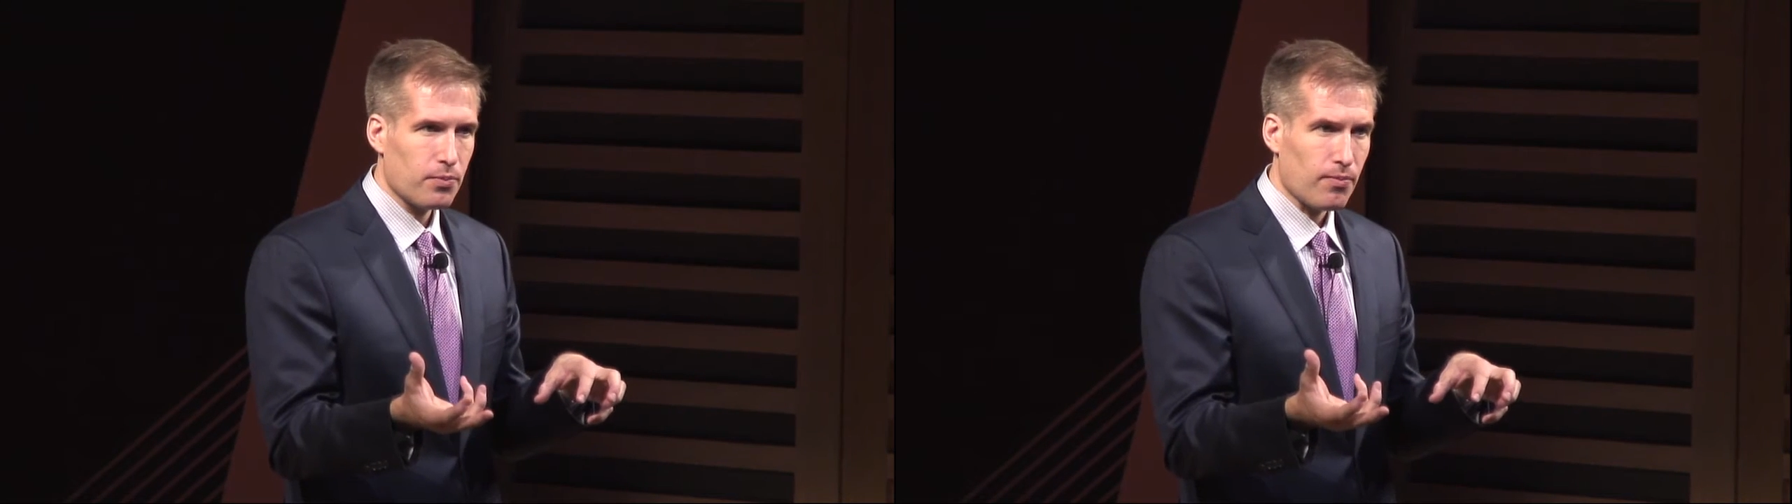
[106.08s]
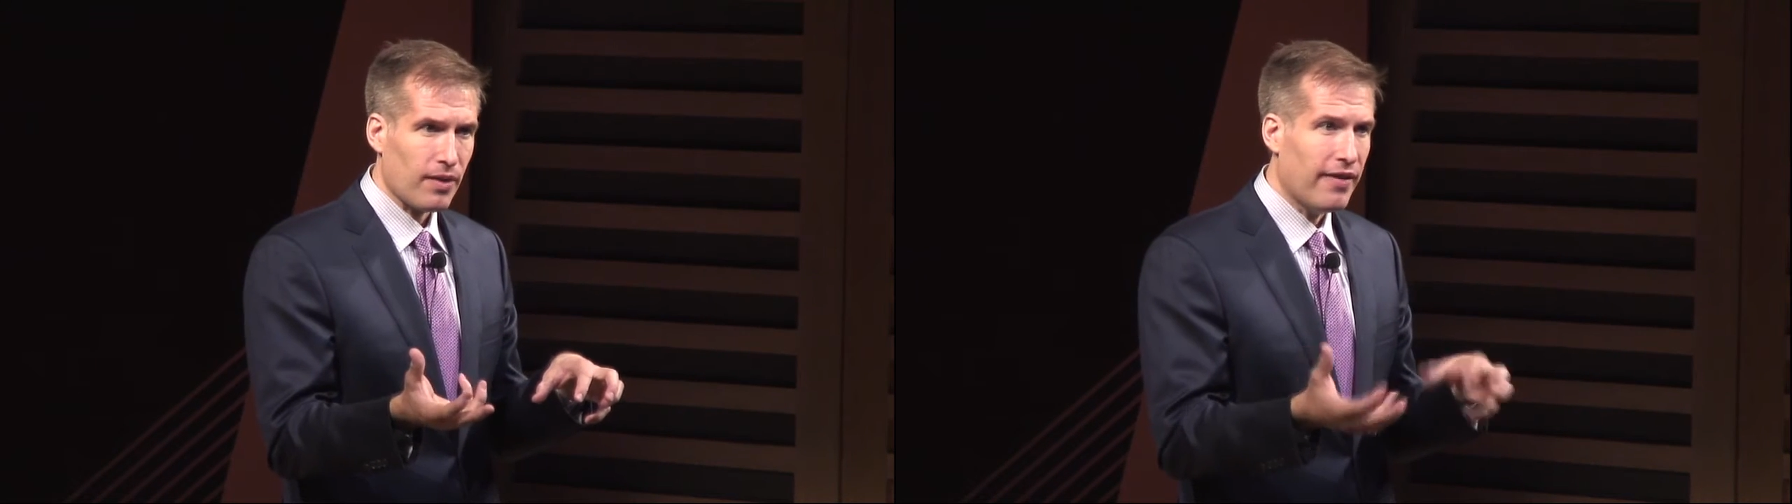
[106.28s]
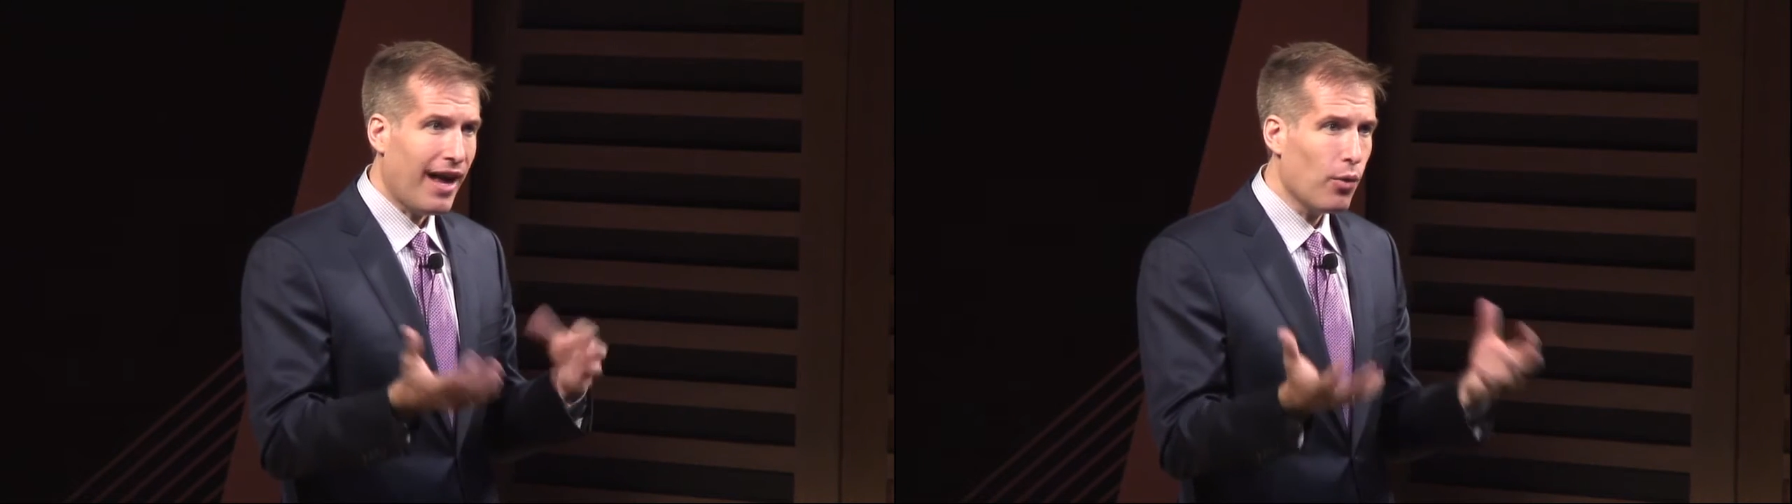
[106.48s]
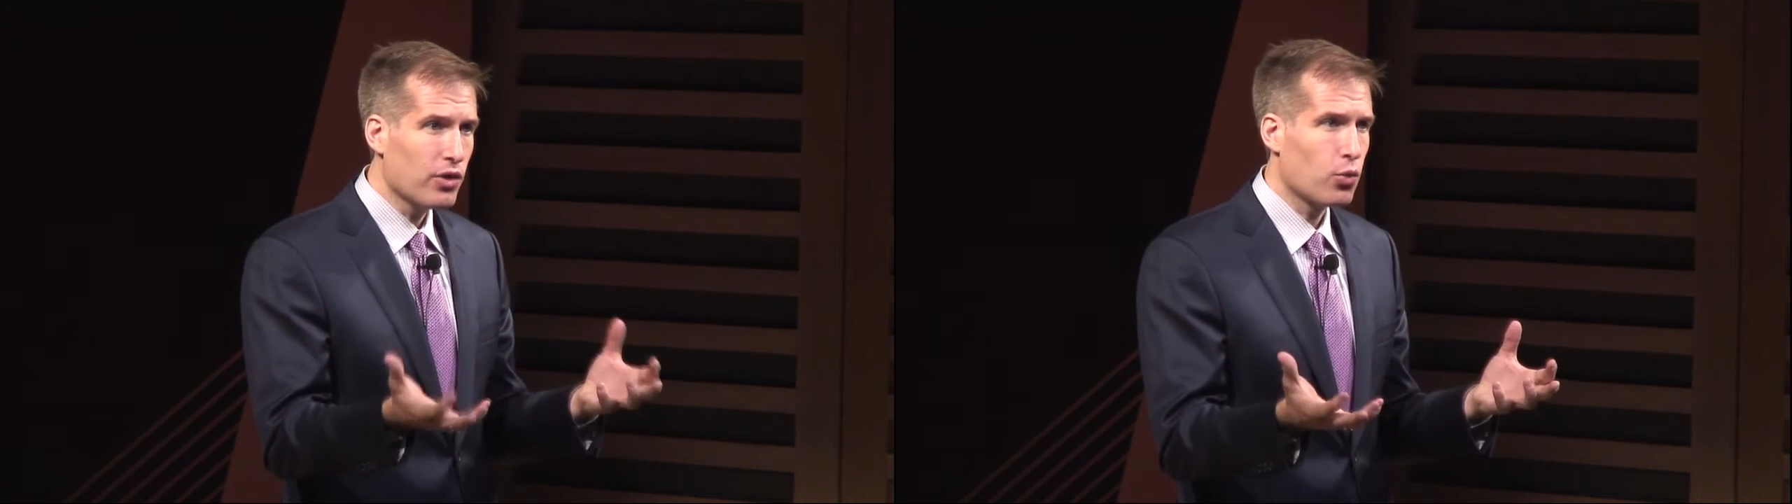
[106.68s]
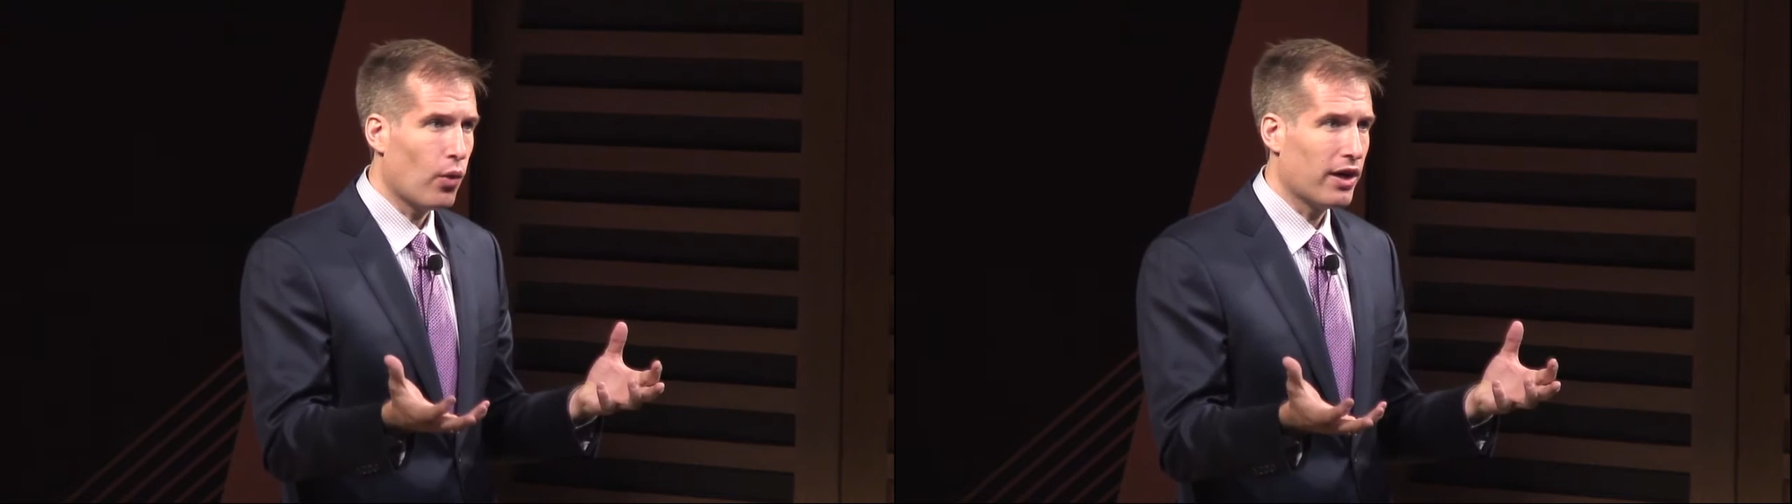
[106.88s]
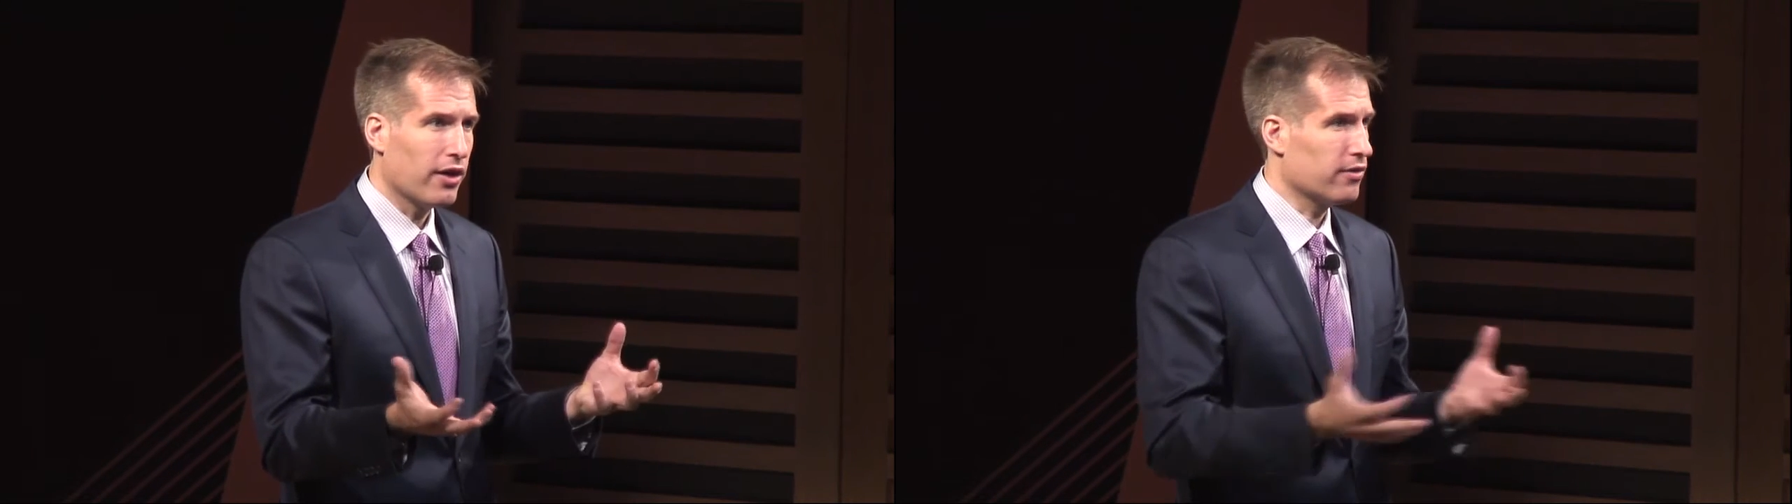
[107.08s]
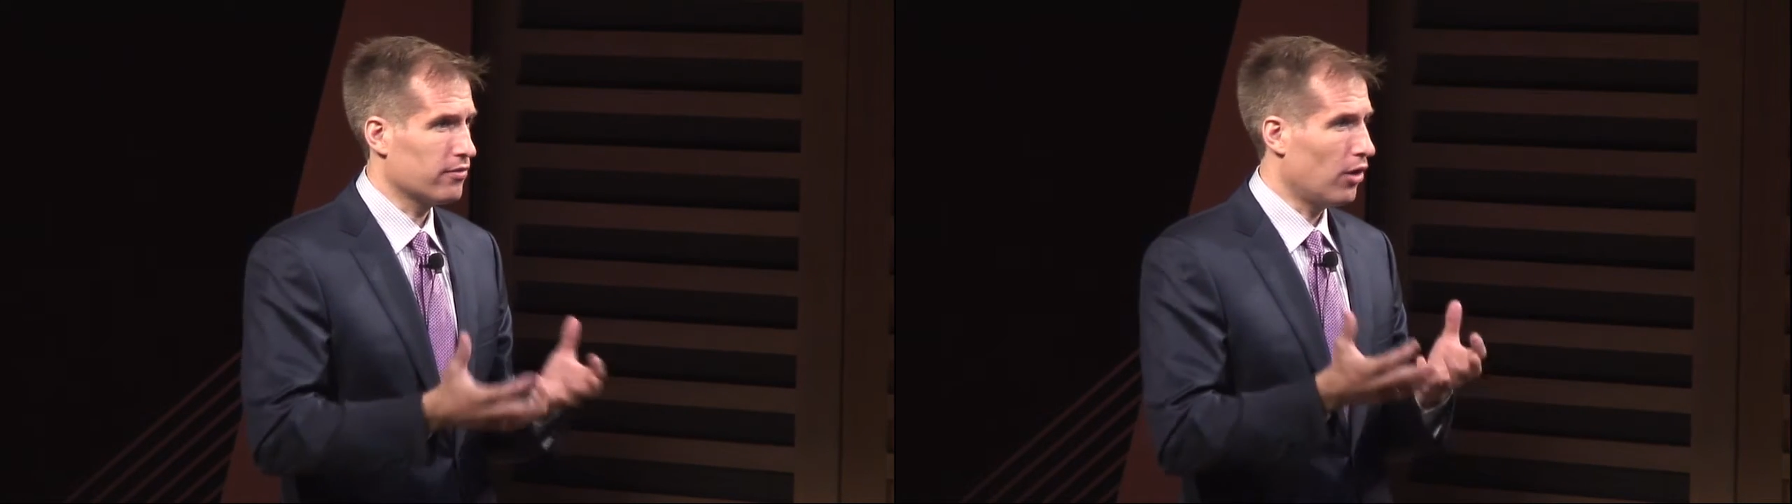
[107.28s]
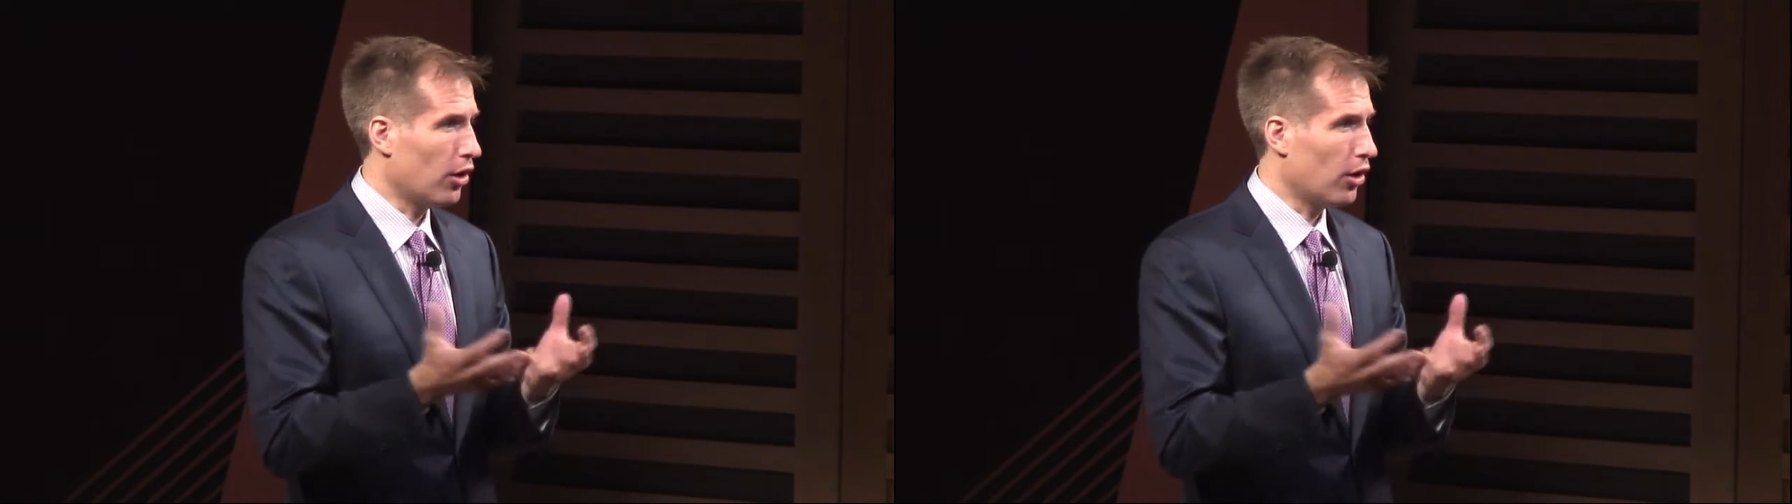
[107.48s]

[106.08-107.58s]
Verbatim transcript: And that was where